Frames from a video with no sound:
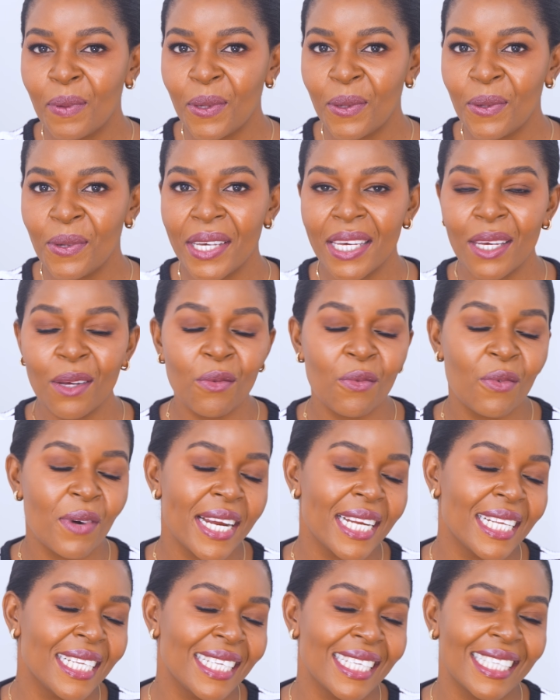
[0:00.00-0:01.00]
you
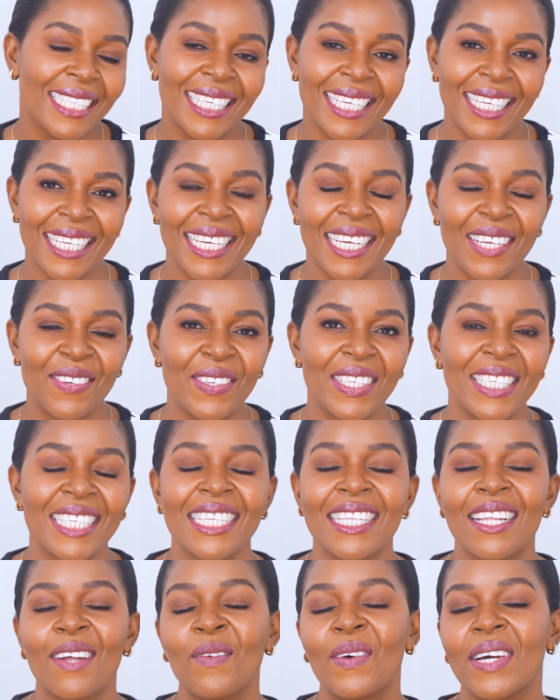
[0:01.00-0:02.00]
curate a skincare
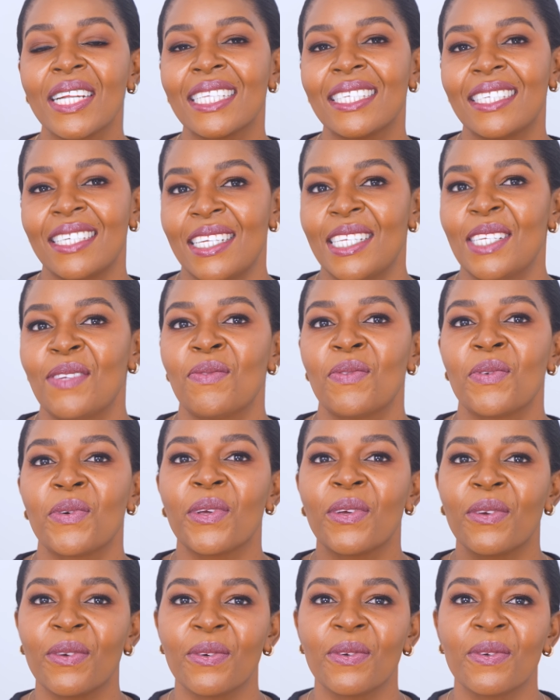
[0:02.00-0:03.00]
routine that works just for
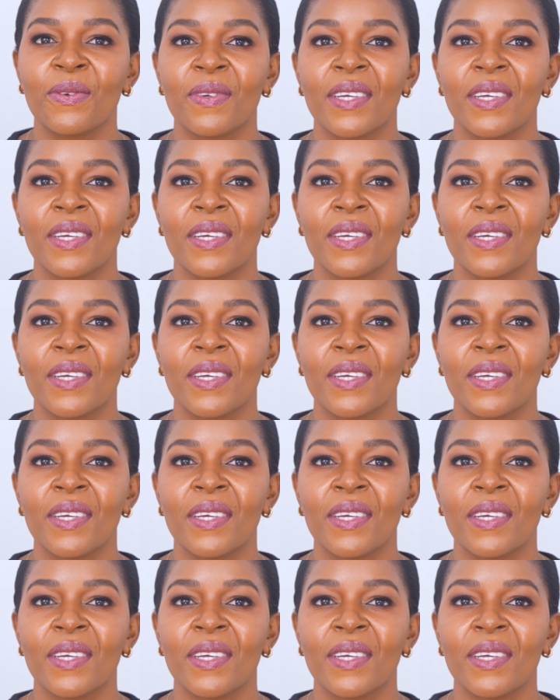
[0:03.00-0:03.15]
you.